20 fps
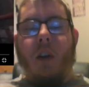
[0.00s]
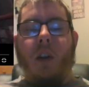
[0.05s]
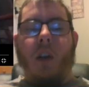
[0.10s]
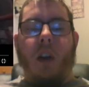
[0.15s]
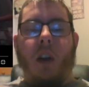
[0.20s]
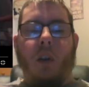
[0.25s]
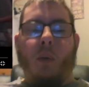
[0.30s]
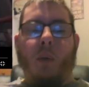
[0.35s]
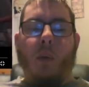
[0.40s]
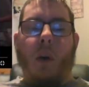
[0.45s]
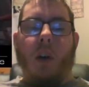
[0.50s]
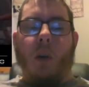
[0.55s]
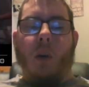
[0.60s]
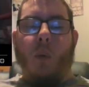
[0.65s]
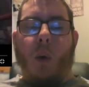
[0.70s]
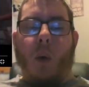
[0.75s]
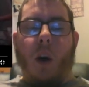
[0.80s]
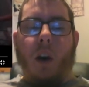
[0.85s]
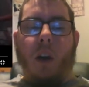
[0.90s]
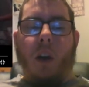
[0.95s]
that's probably
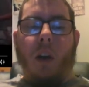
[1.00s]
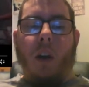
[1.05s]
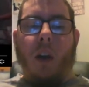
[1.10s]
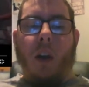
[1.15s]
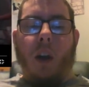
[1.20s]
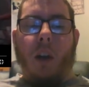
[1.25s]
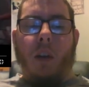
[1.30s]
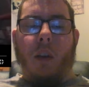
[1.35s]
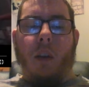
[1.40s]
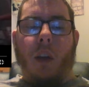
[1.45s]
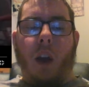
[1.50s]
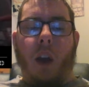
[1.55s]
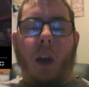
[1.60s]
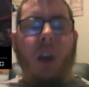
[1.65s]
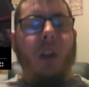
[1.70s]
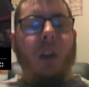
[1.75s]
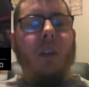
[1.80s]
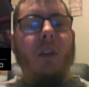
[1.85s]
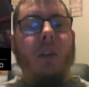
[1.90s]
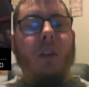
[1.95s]
why he had
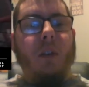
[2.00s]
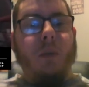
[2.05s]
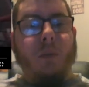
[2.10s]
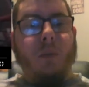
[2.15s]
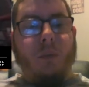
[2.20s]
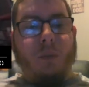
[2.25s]
Dax.